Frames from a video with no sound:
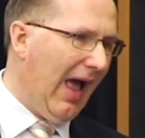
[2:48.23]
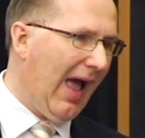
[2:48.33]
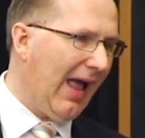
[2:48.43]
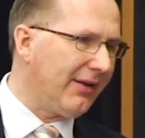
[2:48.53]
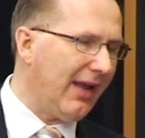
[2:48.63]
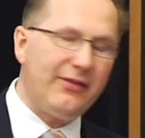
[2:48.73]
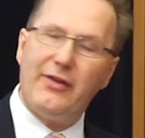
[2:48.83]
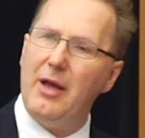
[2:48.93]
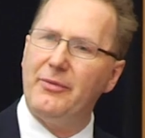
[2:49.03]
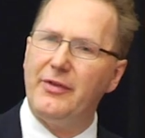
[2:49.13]
and in
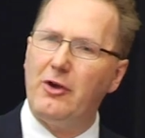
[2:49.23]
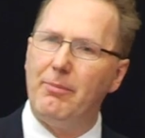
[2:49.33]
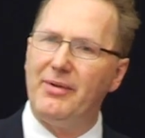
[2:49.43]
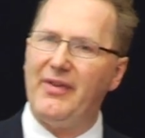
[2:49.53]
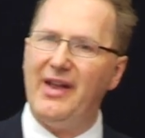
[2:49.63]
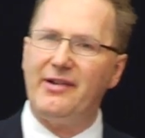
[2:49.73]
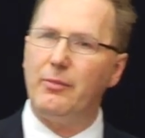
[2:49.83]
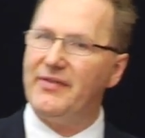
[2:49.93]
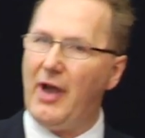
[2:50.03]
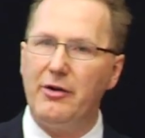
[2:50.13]
terms of the compensation,
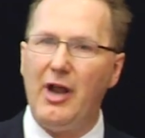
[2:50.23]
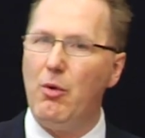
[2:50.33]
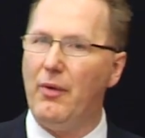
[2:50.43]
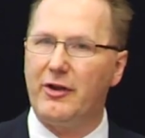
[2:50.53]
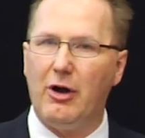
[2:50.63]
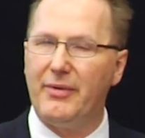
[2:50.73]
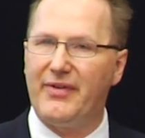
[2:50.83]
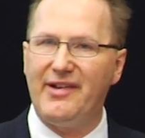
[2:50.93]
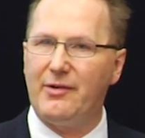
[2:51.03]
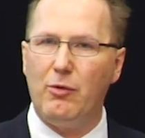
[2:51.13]
we don't know what the
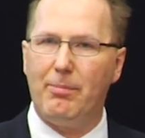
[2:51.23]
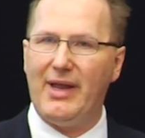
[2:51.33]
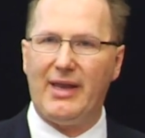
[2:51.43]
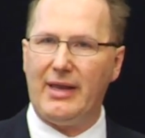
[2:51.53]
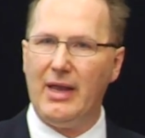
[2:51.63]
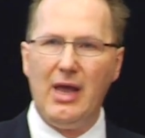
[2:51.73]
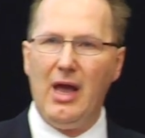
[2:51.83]
compensation will be.